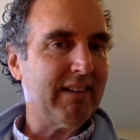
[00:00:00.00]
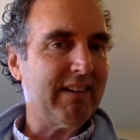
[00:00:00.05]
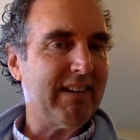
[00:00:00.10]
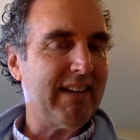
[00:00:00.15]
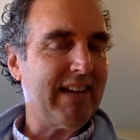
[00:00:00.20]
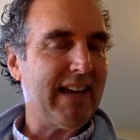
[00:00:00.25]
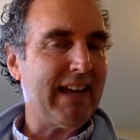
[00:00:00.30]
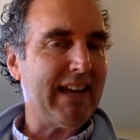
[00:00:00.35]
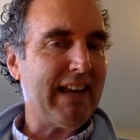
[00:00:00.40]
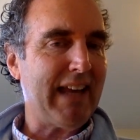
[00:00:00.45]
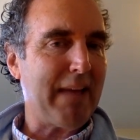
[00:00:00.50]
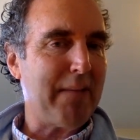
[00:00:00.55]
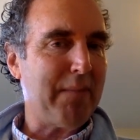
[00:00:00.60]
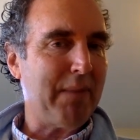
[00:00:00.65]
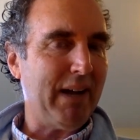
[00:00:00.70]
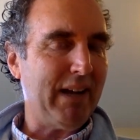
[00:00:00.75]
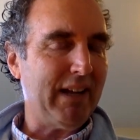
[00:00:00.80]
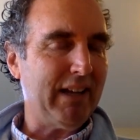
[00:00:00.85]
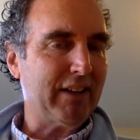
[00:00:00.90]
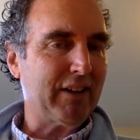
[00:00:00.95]
DNA
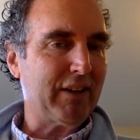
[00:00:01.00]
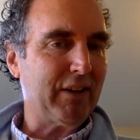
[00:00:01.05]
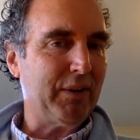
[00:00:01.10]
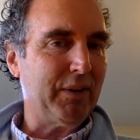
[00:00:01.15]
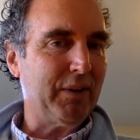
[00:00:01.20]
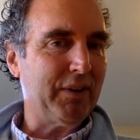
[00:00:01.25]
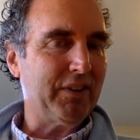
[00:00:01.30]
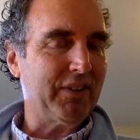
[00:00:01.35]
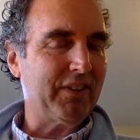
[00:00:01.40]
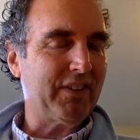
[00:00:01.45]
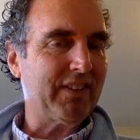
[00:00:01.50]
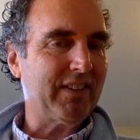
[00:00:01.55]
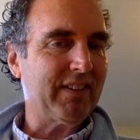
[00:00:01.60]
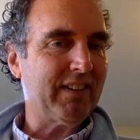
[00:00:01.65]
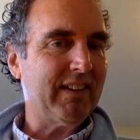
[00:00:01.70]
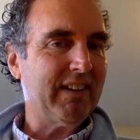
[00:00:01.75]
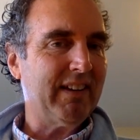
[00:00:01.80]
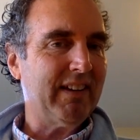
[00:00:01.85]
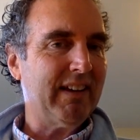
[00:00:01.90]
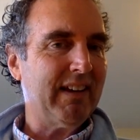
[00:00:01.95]
molecules
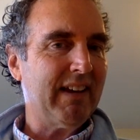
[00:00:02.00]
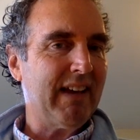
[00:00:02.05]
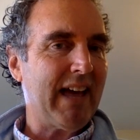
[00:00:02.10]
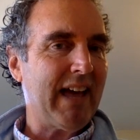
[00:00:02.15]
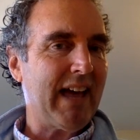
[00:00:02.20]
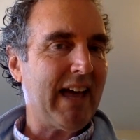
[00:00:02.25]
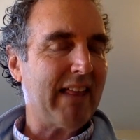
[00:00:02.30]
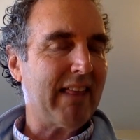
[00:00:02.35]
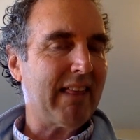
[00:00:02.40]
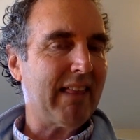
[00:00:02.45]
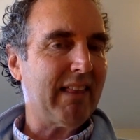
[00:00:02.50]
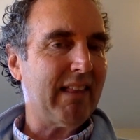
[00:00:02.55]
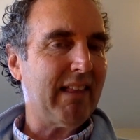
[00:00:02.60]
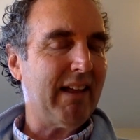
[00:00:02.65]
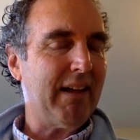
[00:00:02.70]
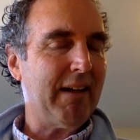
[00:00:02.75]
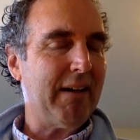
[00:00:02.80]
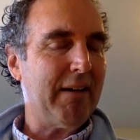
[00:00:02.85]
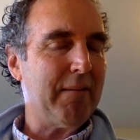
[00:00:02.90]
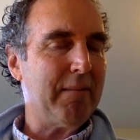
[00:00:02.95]
at,
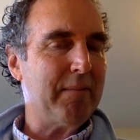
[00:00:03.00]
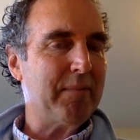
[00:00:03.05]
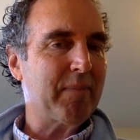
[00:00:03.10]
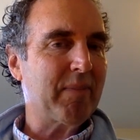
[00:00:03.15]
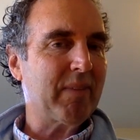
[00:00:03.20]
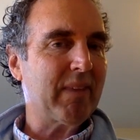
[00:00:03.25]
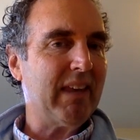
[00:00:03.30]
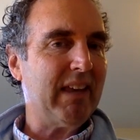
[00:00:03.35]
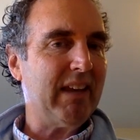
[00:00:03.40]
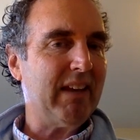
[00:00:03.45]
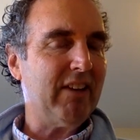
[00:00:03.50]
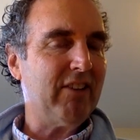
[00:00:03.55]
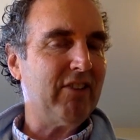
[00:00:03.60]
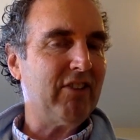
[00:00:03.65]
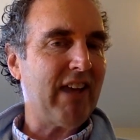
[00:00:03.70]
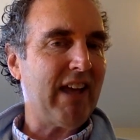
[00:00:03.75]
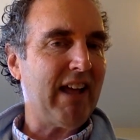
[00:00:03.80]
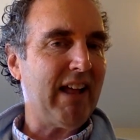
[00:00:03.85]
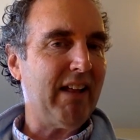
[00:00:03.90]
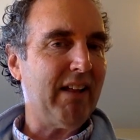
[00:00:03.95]
um, in a
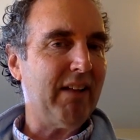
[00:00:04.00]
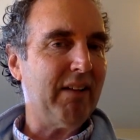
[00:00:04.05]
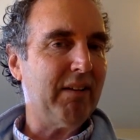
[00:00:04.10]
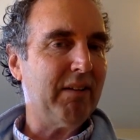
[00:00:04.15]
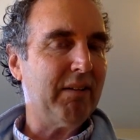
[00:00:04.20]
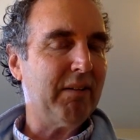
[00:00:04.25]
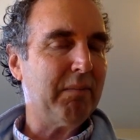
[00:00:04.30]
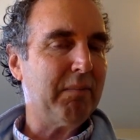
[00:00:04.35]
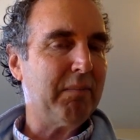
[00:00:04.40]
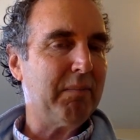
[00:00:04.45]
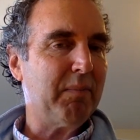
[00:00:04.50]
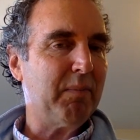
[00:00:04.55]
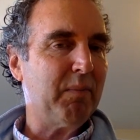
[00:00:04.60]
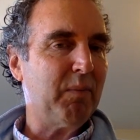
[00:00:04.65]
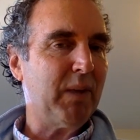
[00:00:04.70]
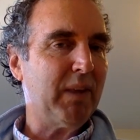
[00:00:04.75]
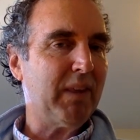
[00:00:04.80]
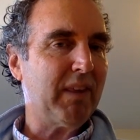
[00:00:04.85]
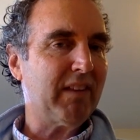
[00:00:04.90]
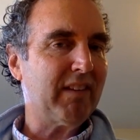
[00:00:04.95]
gel
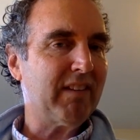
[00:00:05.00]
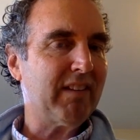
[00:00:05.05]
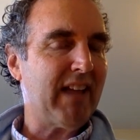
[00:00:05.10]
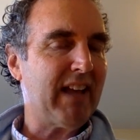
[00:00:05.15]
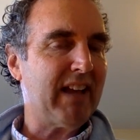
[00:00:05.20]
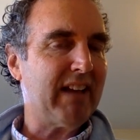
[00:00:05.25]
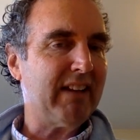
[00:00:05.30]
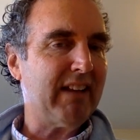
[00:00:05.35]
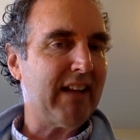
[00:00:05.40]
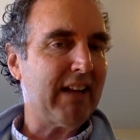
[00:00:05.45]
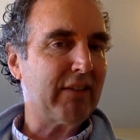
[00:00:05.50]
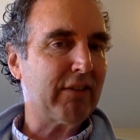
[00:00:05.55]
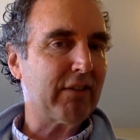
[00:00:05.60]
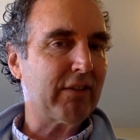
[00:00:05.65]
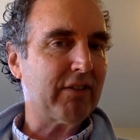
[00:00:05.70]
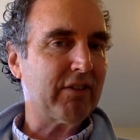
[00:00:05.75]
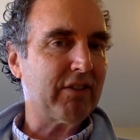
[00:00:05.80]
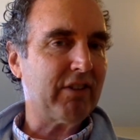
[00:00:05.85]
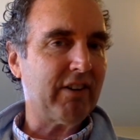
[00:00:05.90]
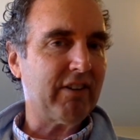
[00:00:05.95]
with a slight
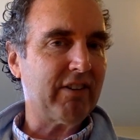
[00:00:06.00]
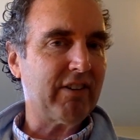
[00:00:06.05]
electrical this is charge.